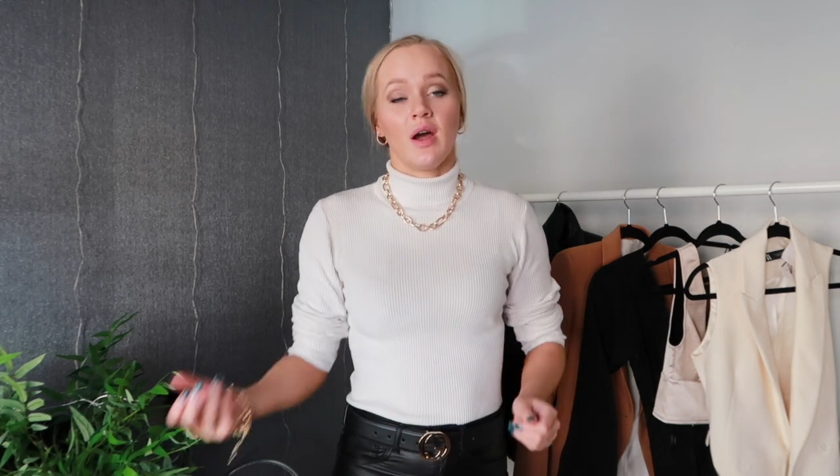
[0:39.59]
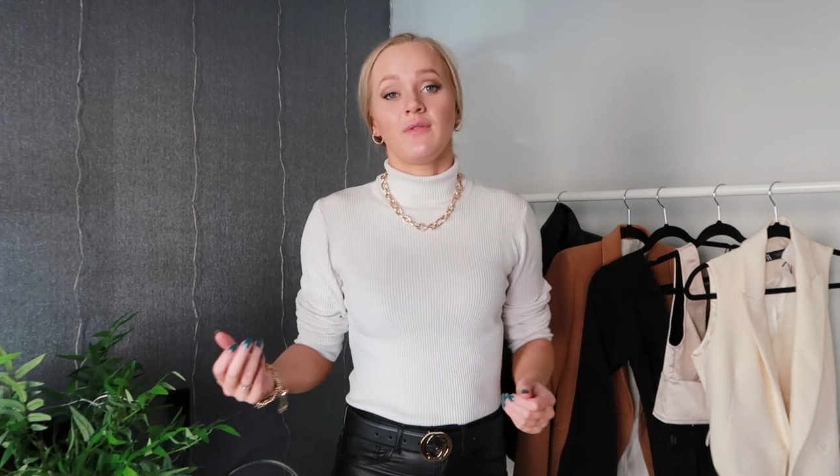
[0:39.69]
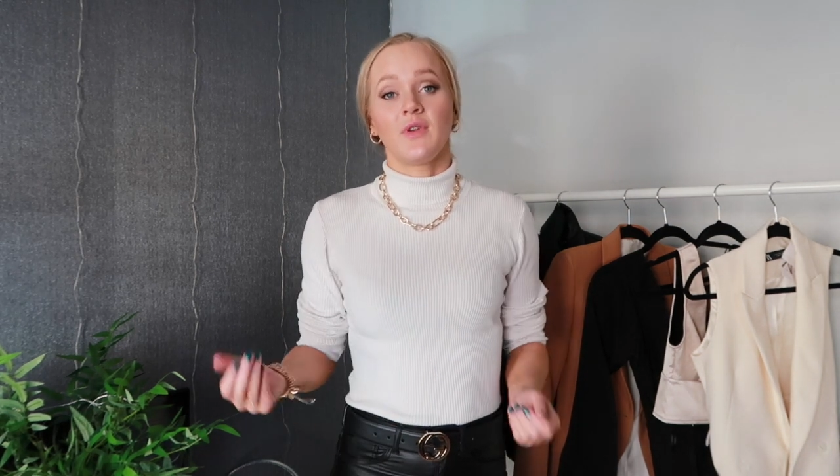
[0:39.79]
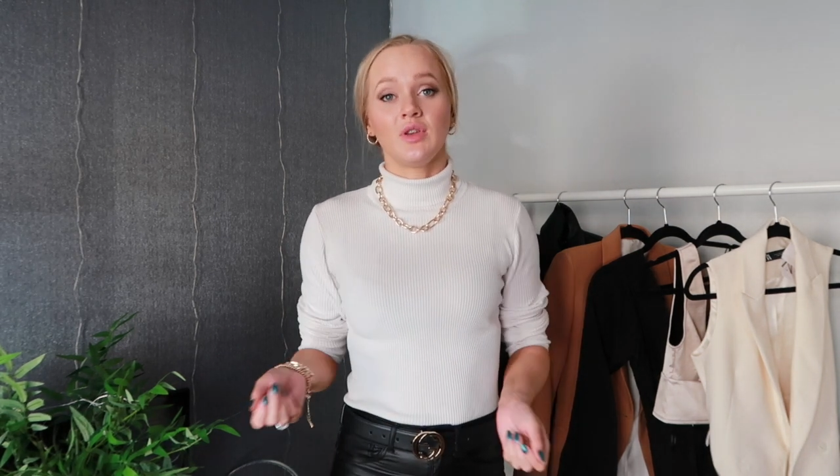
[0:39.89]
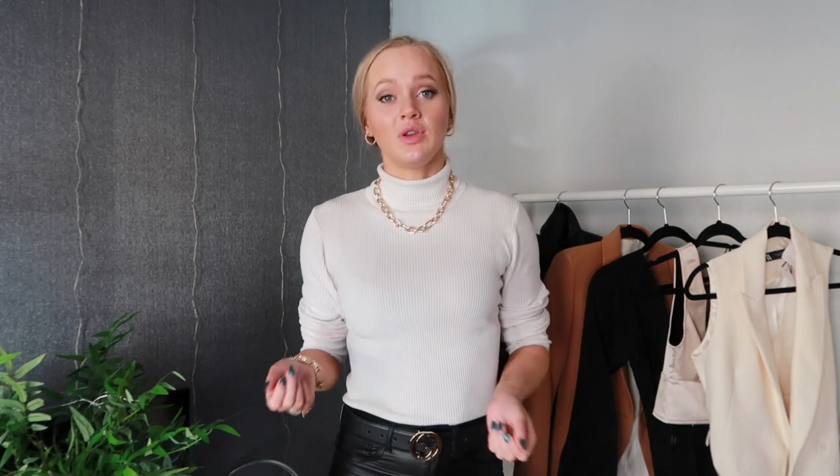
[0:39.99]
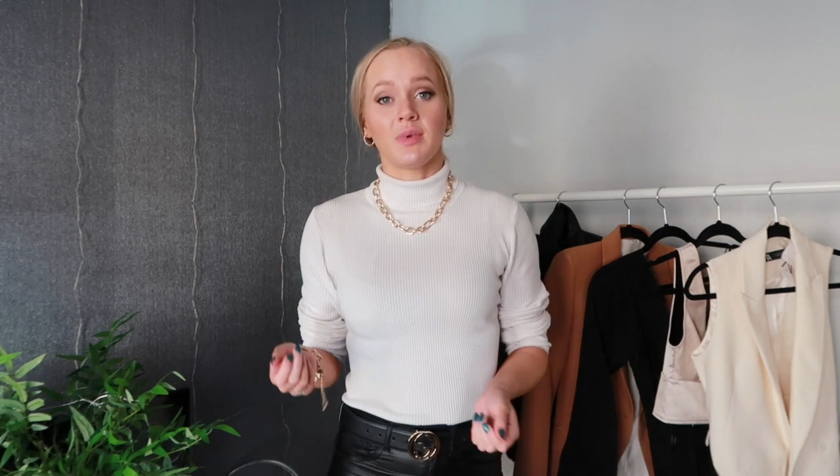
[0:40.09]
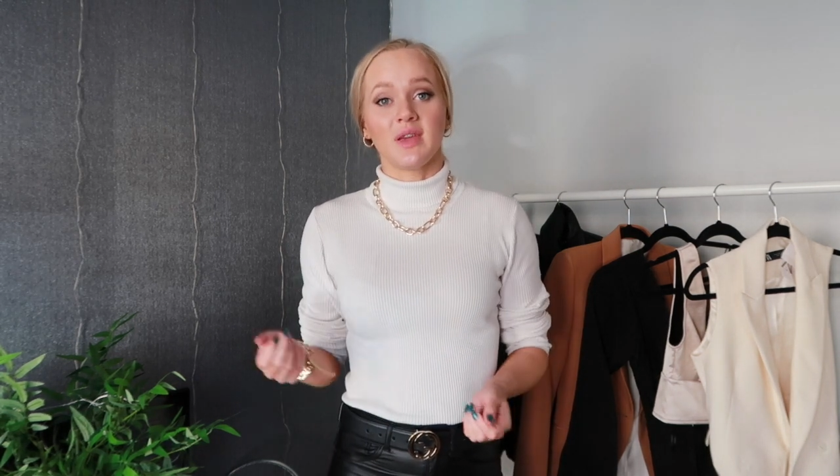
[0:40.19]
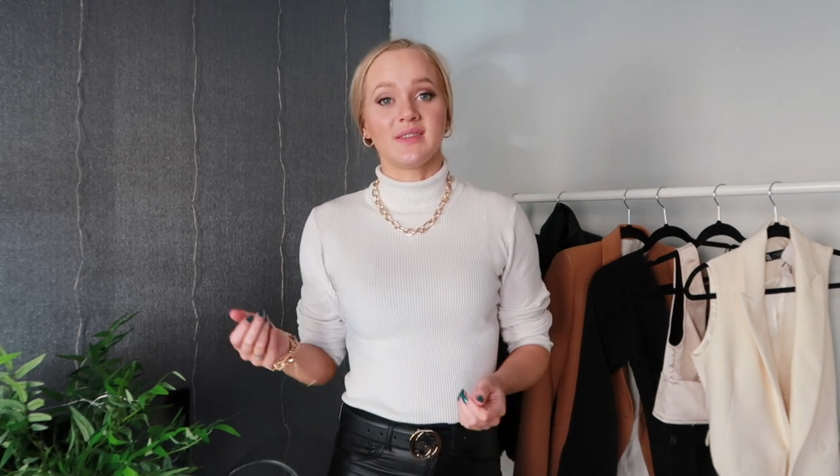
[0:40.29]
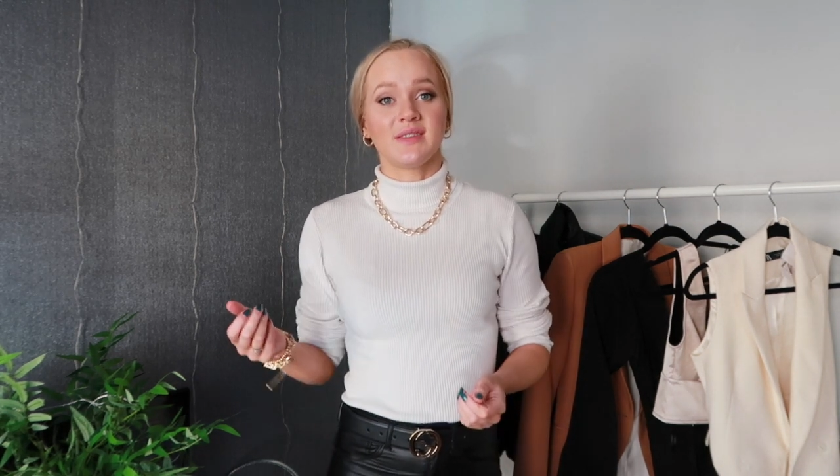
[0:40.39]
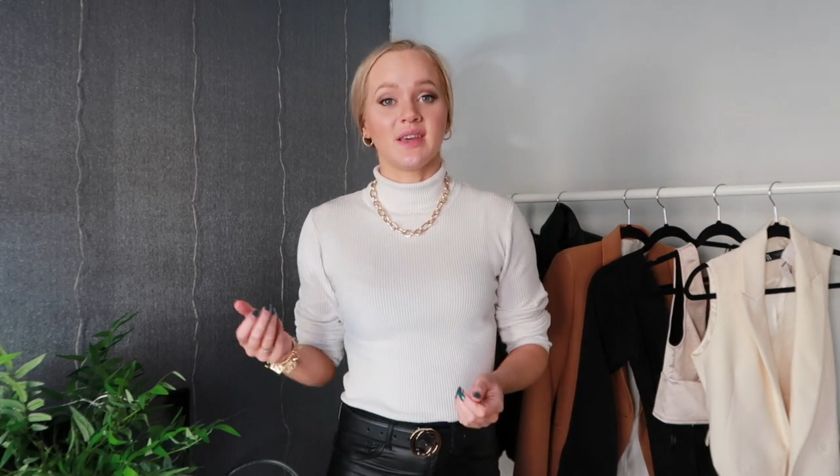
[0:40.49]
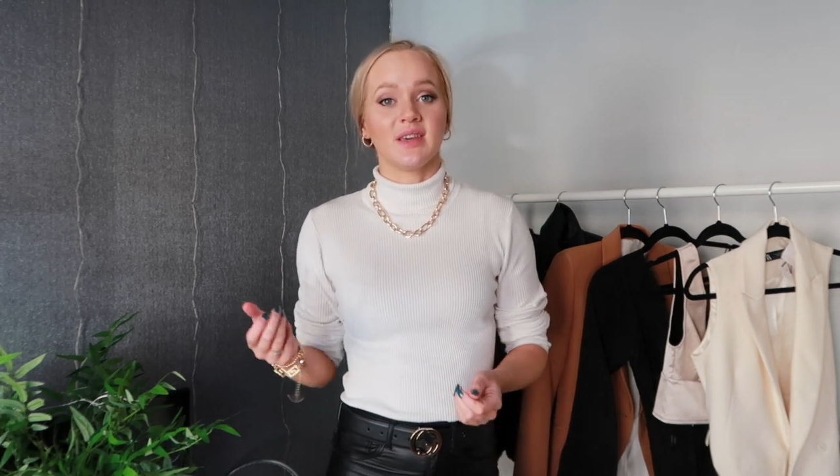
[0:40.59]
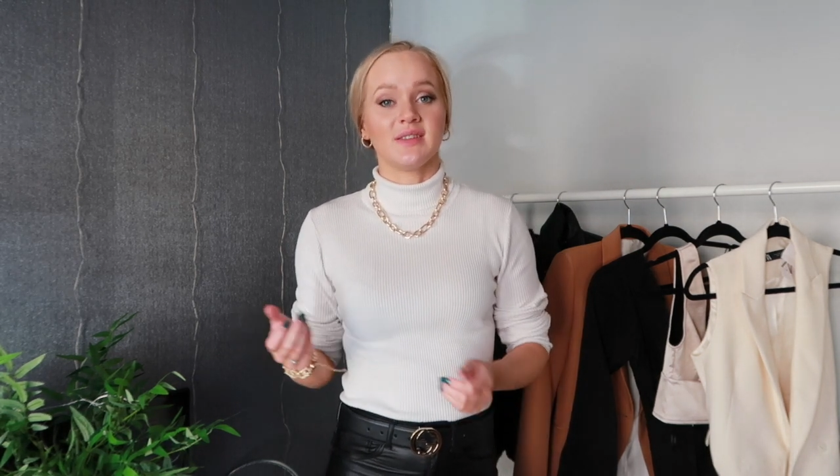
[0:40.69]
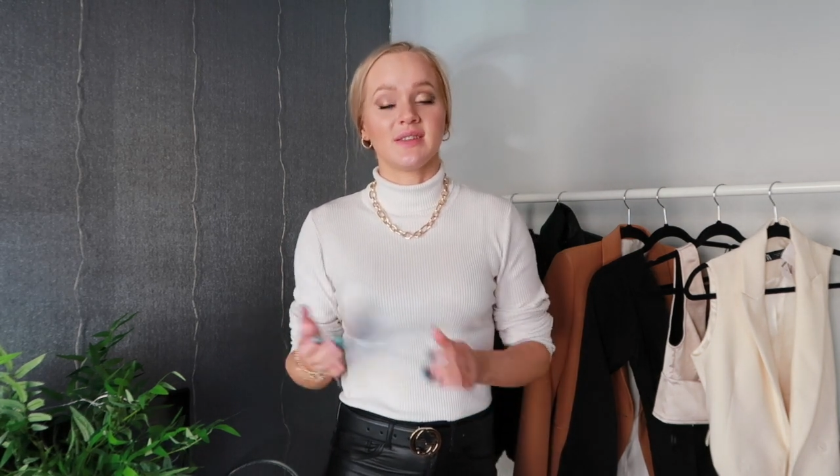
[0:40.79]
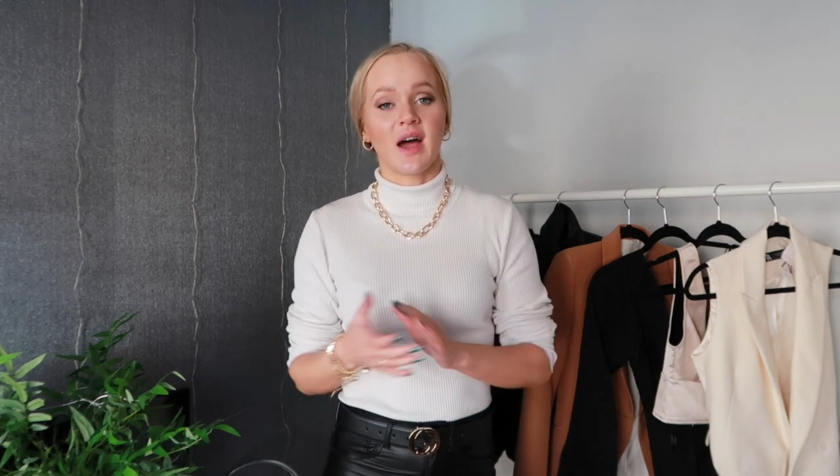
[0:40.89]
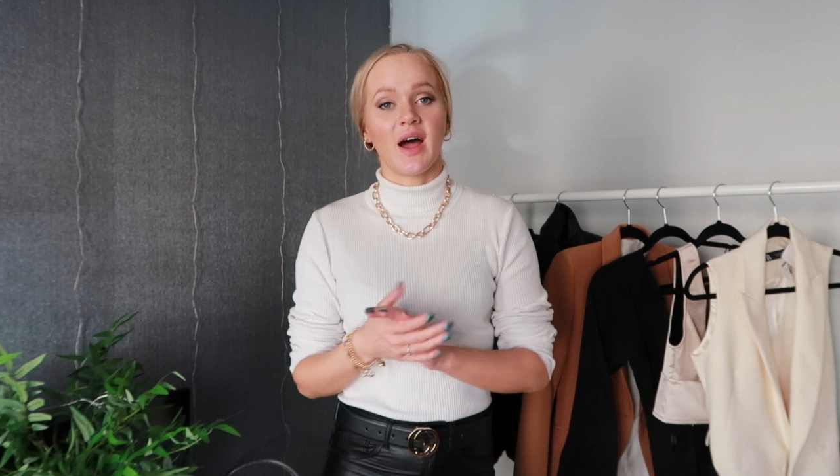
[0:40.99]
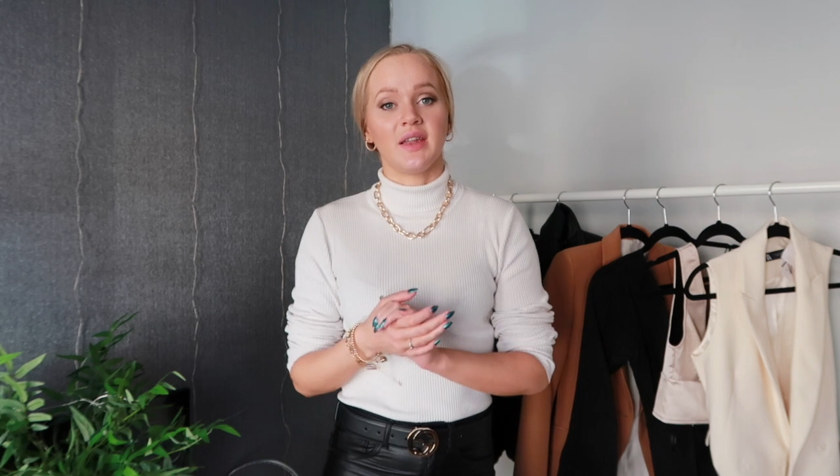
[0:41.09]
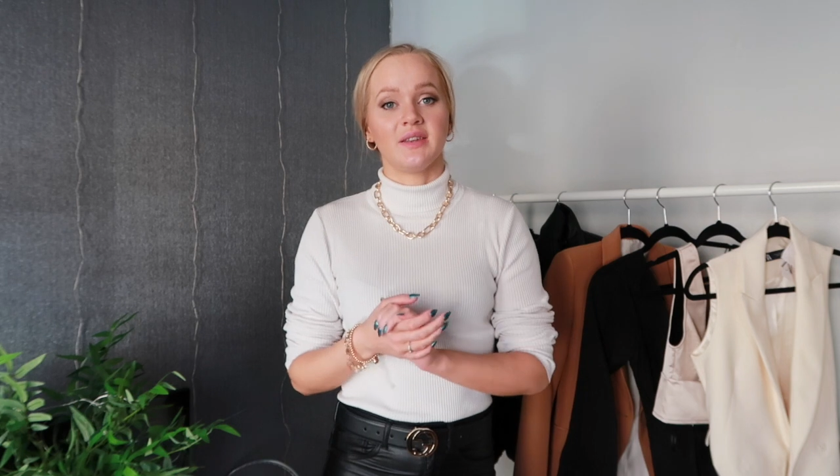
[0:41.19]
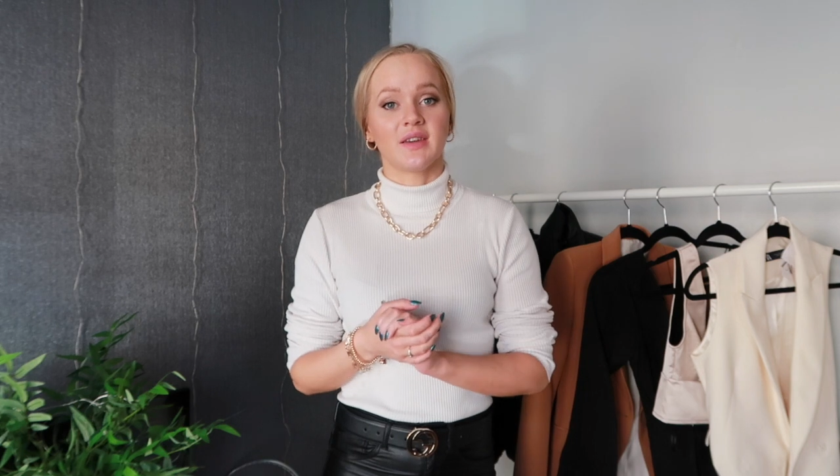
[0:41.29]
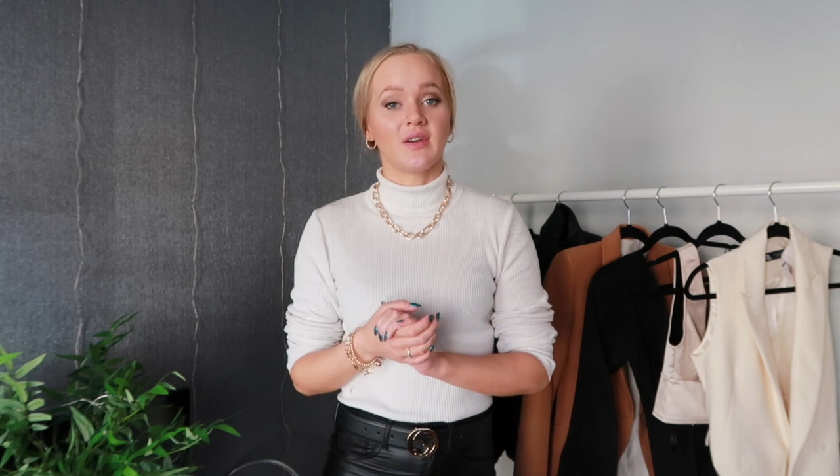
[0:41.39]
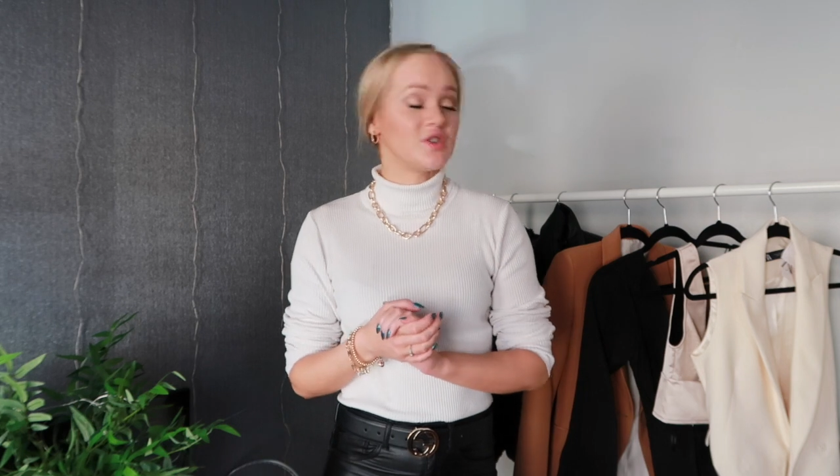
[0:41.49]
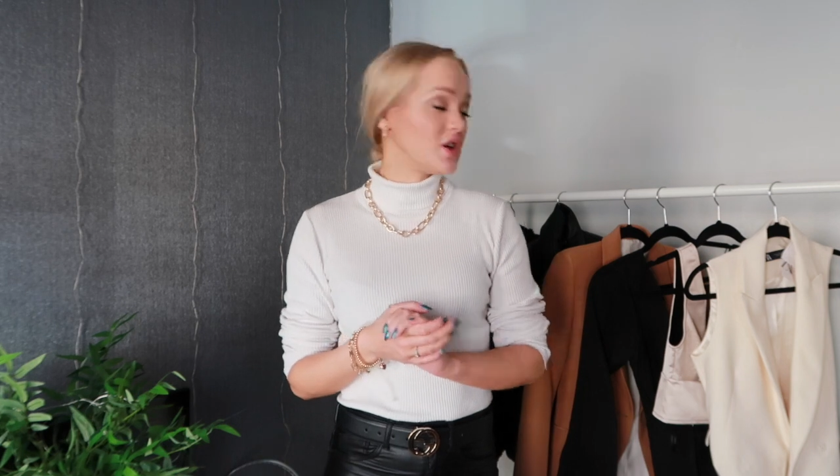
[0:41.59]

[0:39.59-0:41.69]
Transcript: a few new pieces, and I've